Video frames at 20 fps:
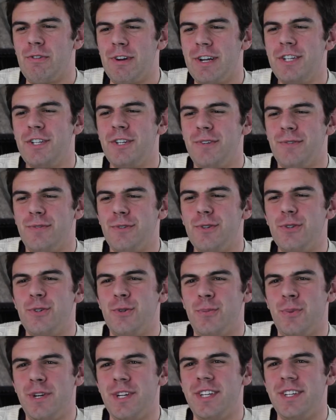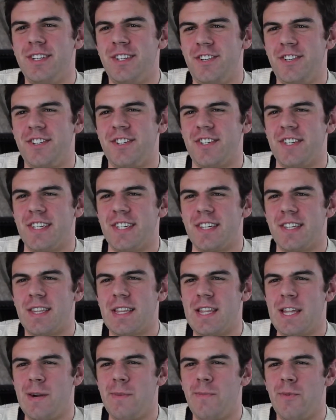Russian food's pretty interesting.
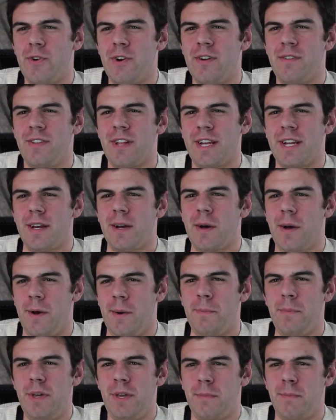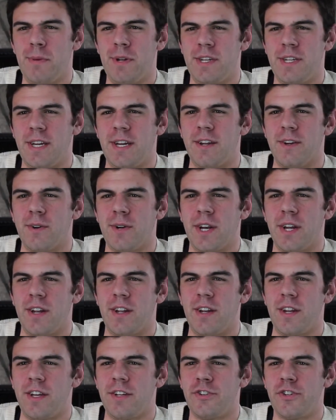They're more of like a, a meat and potato kind
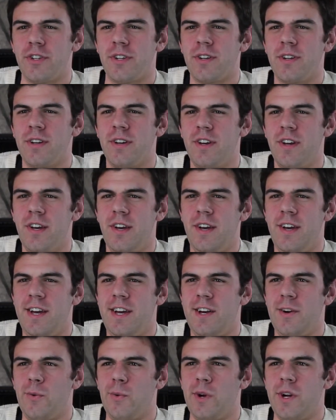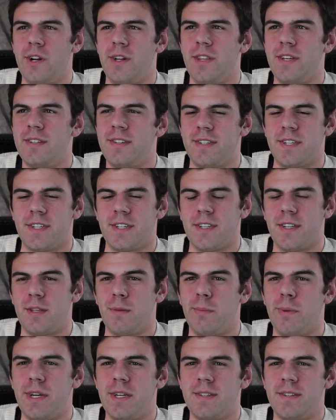of nation where they stick to
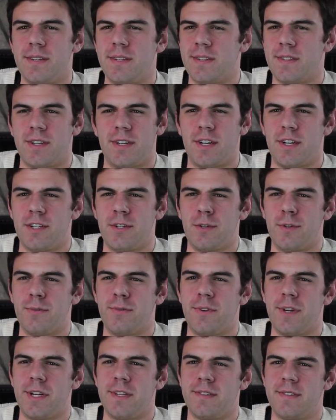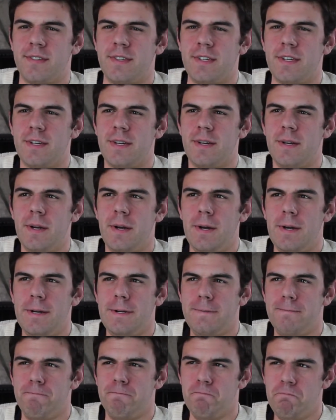the basics, they're not too fancy.
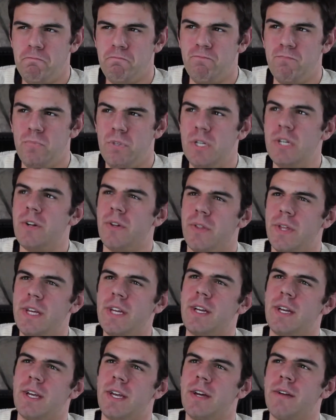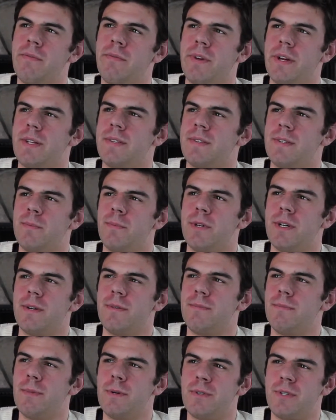You know, they can get fancy,
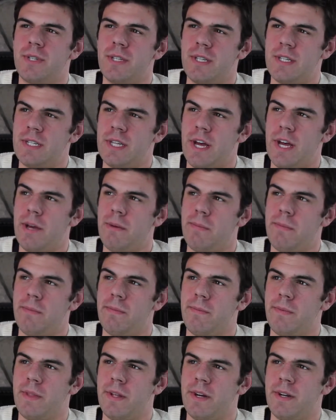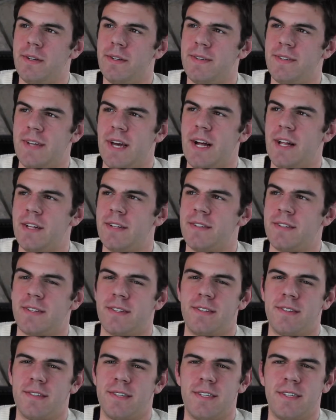but most of the time their salads
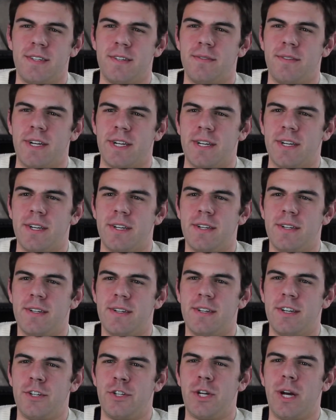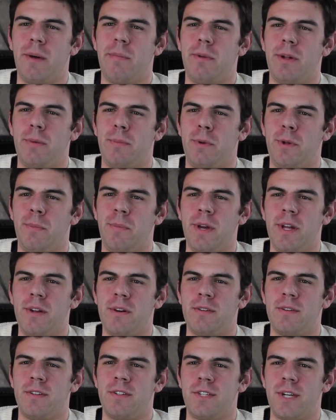consist of like a, a chopped up
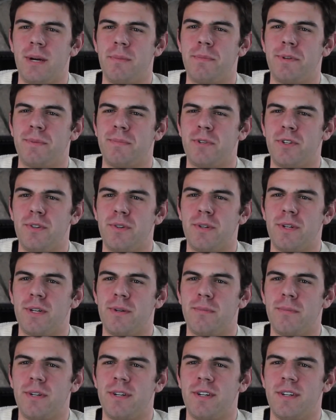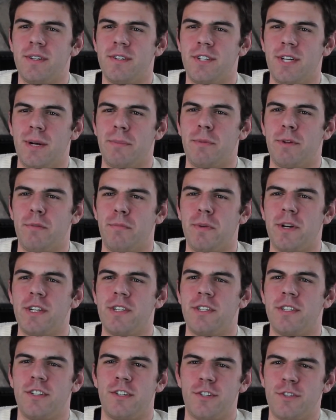tomato and chopped up cucumber and chopped up
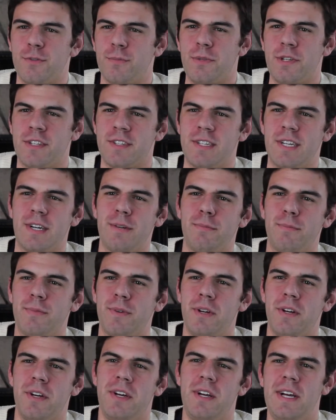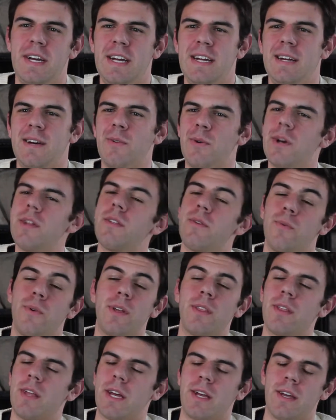onion just mixed up with
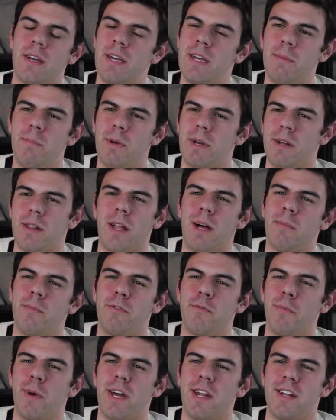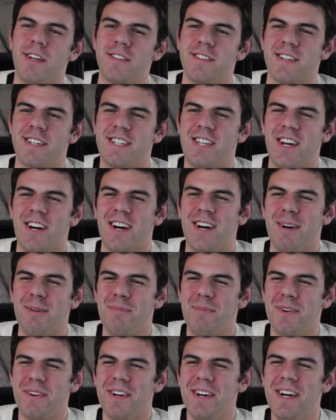with like a heaping glob of mayonnaise on
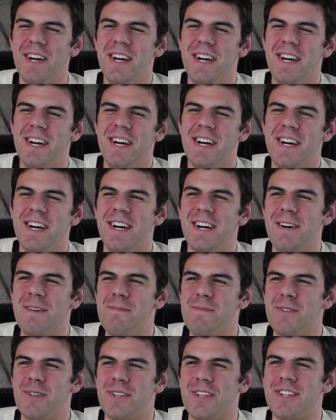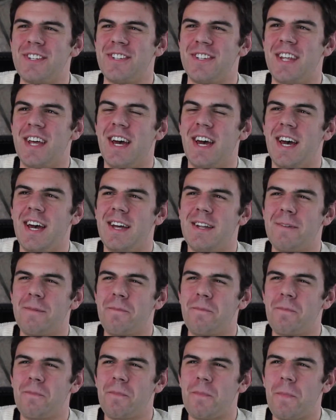top. Um, so there's that.
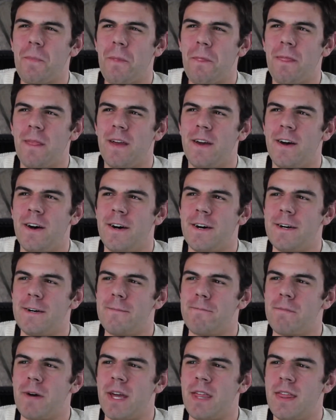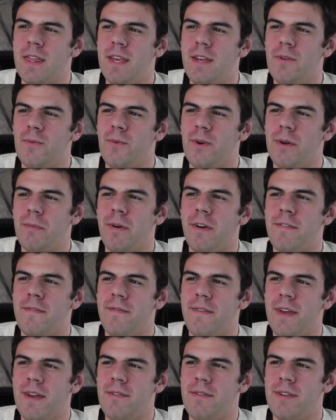Um, I think one of my
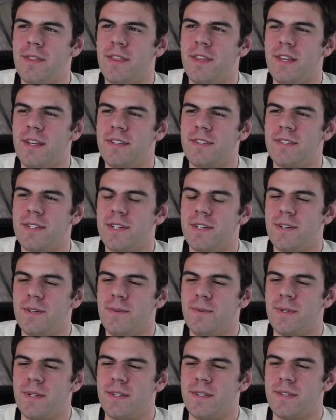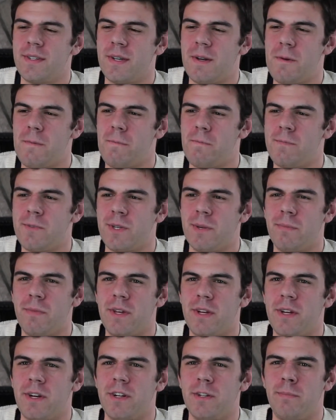favorite things though was um,
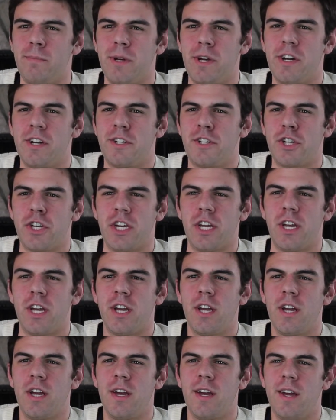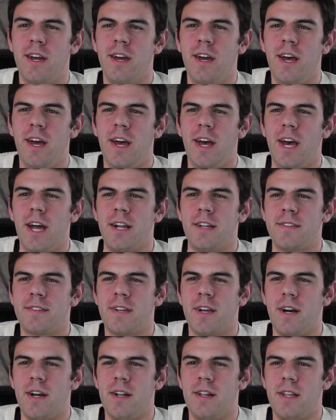something called pierogi and it's
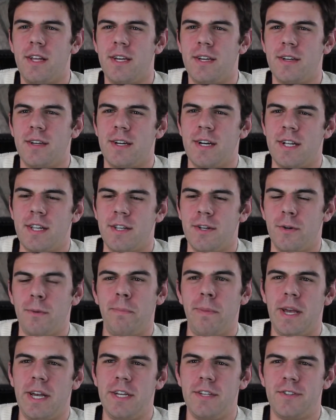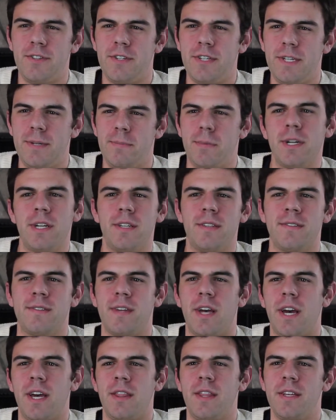kind of like a little pastry but
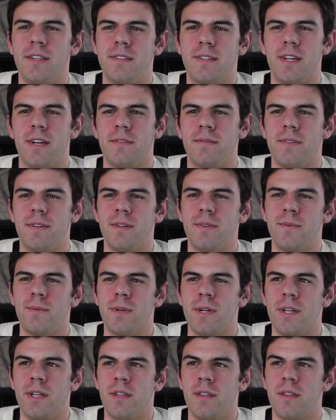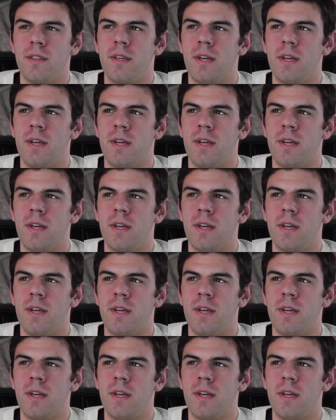inside they stuff it with